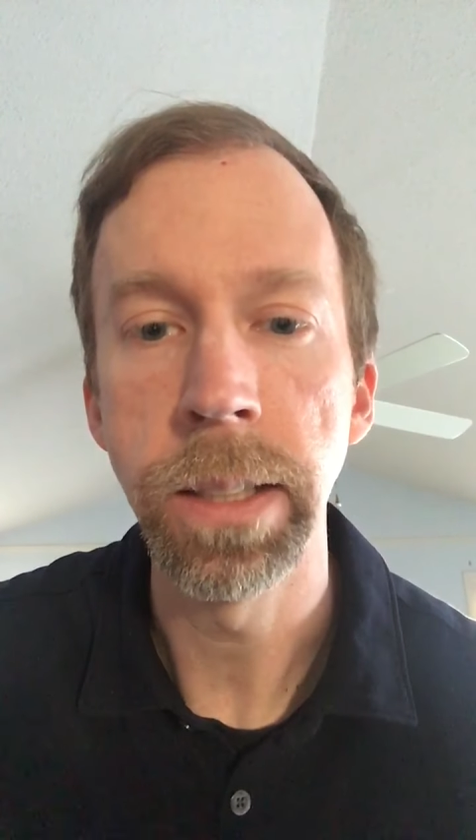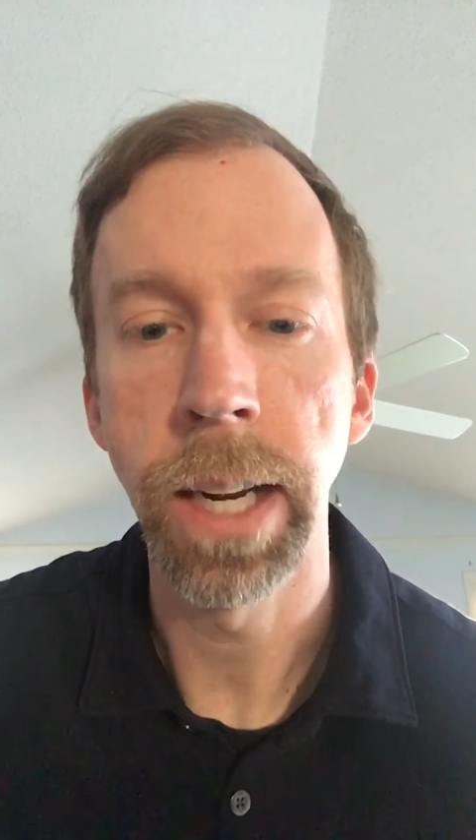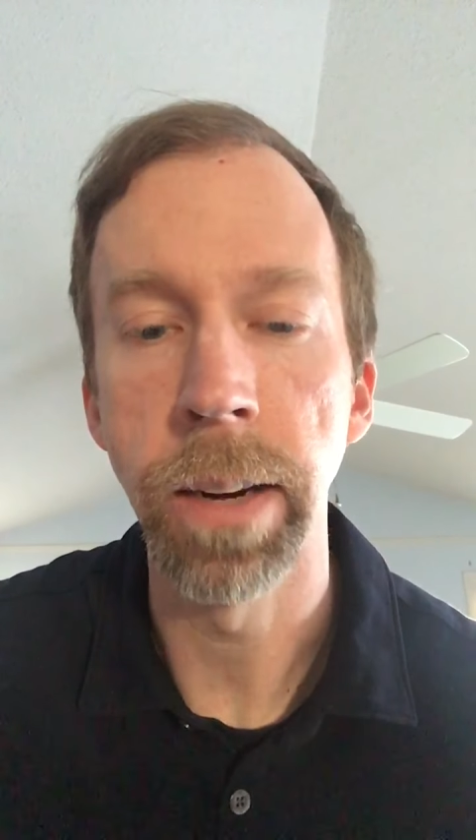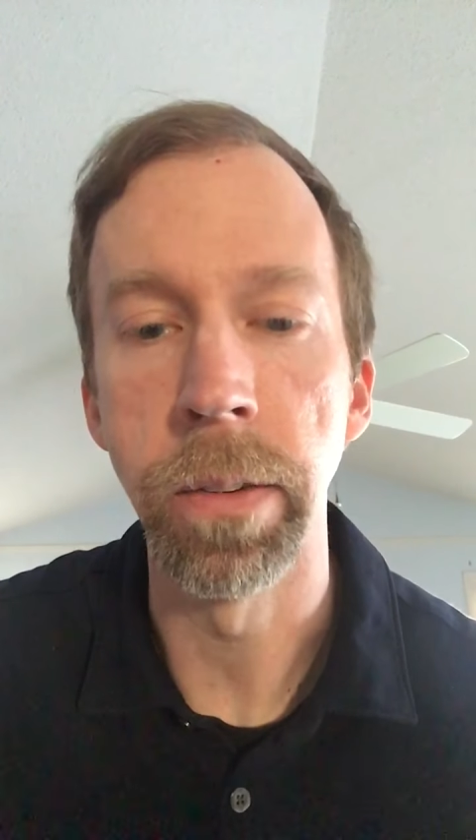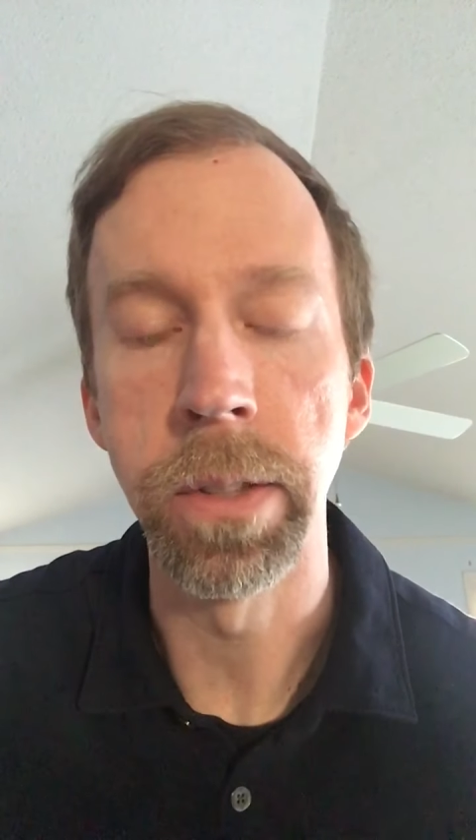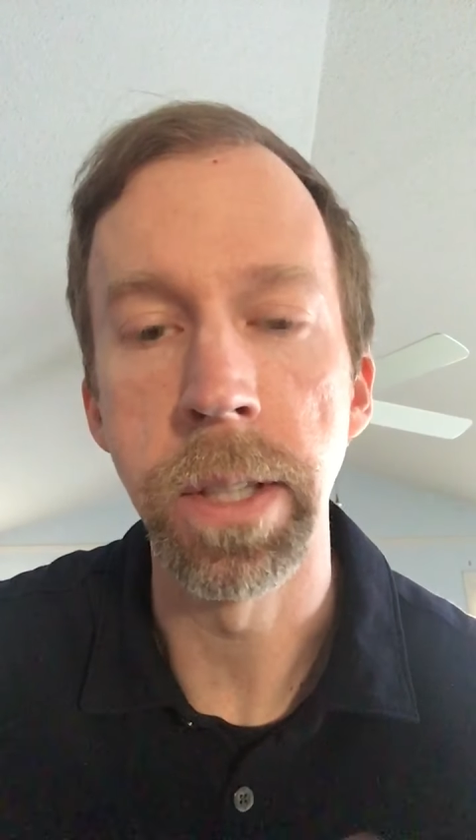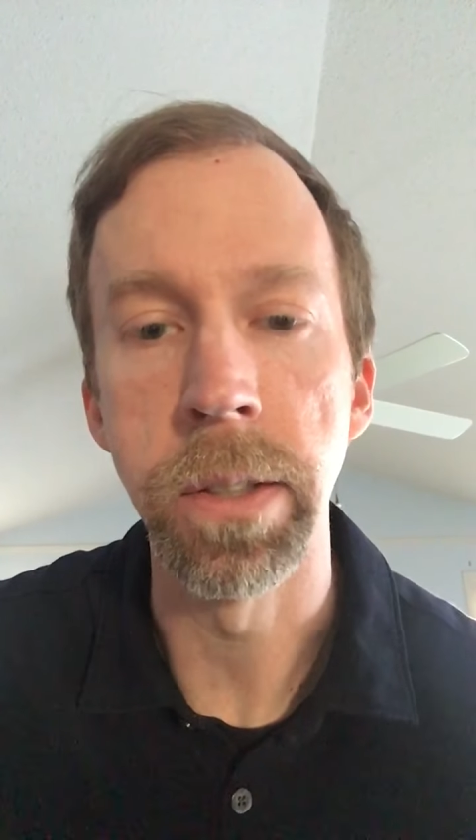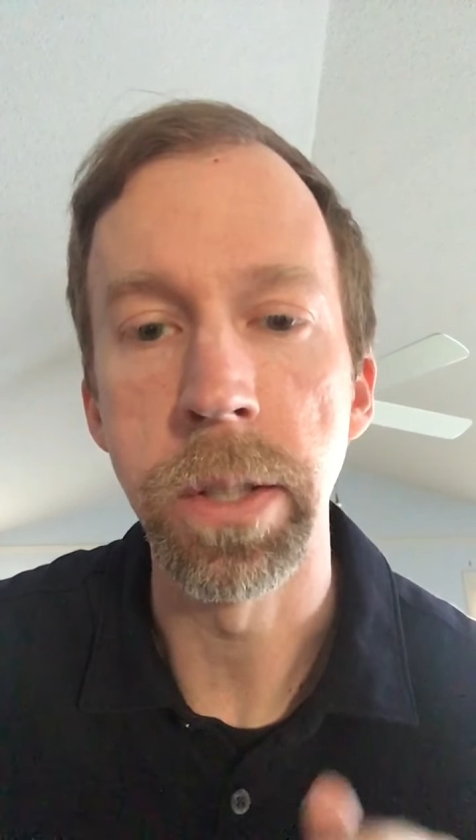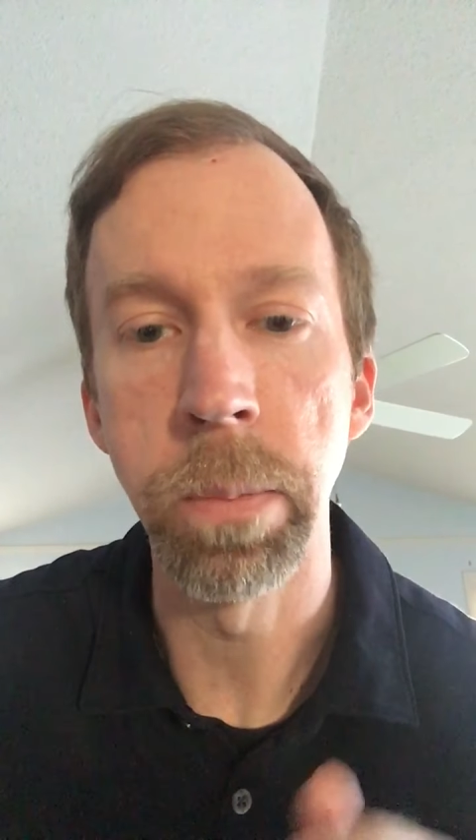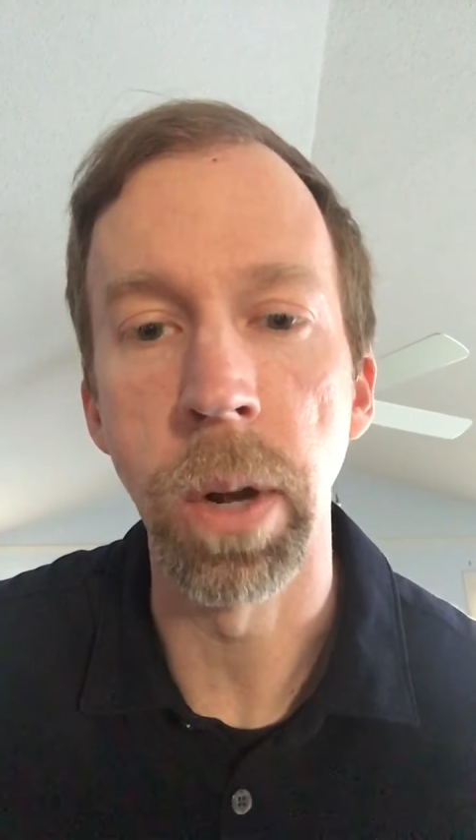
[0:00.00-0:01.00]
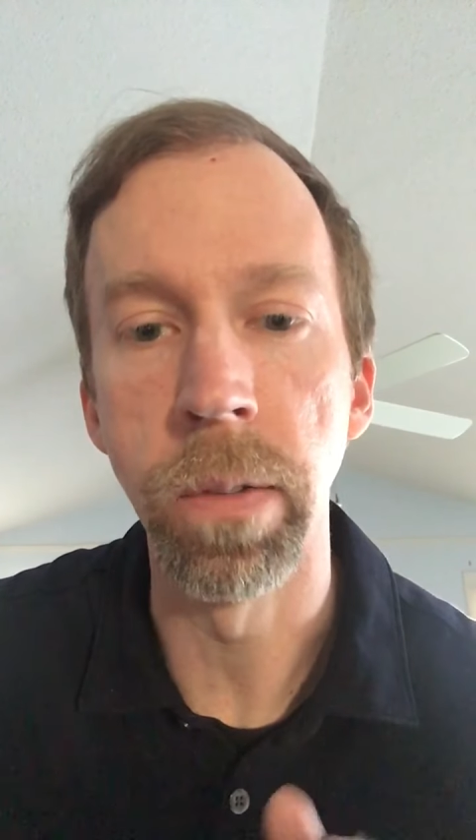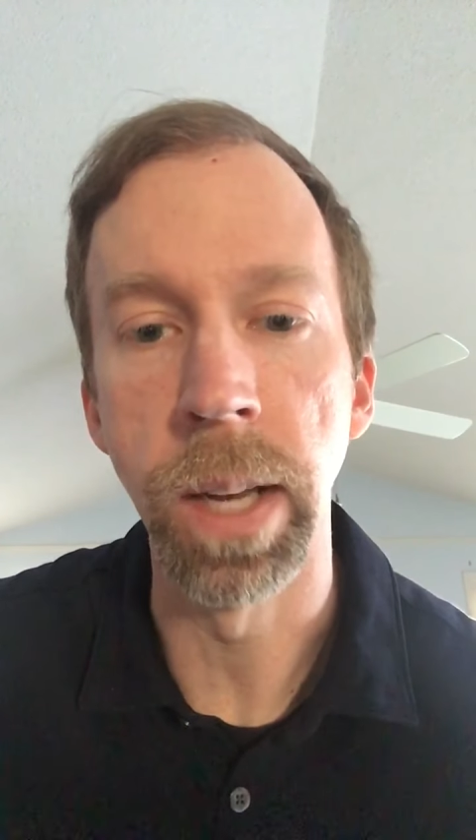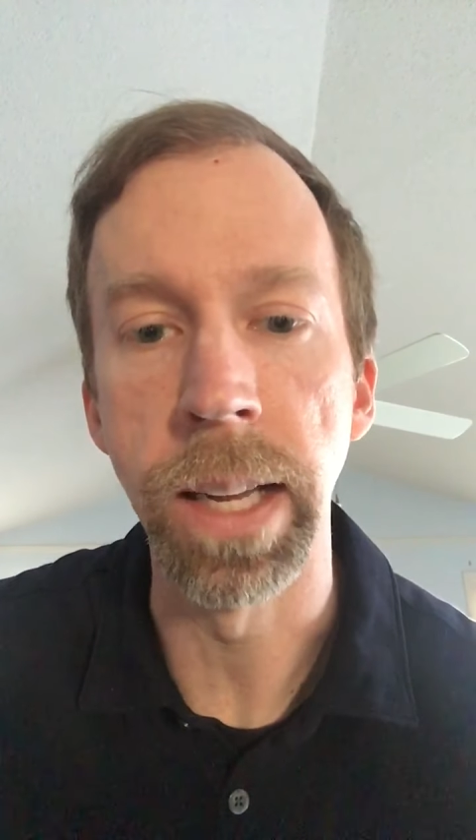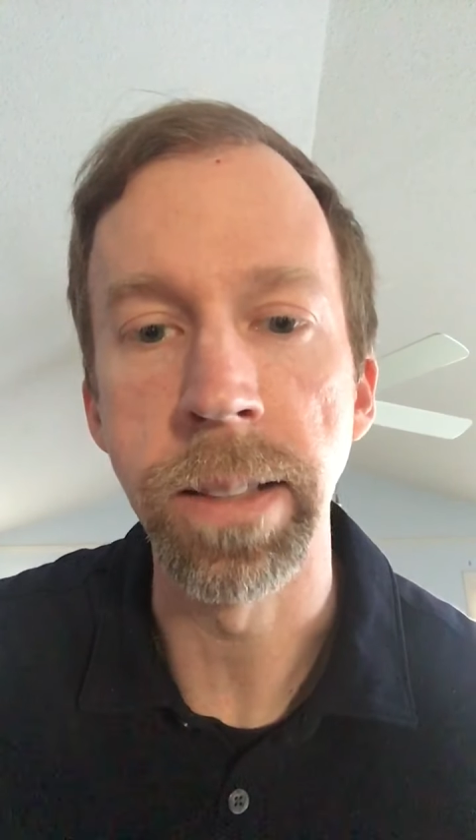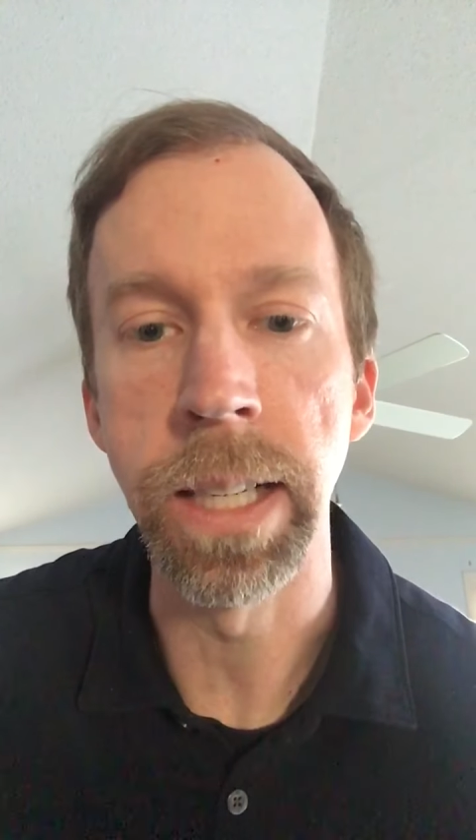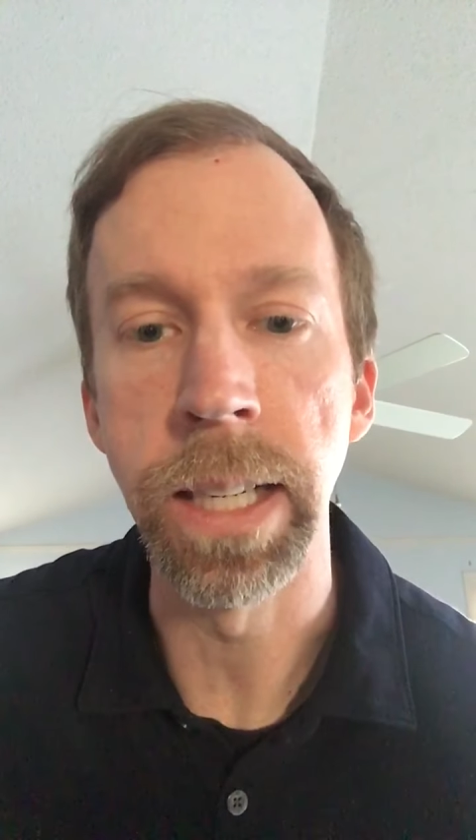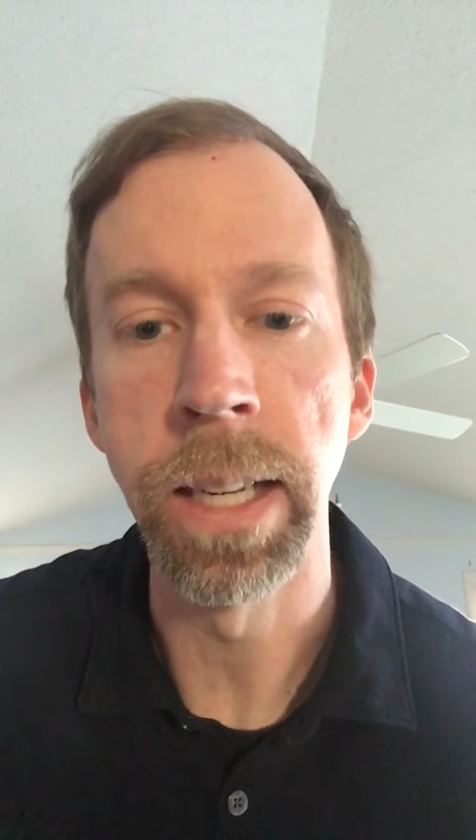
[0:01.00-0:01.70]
having such a small velocity,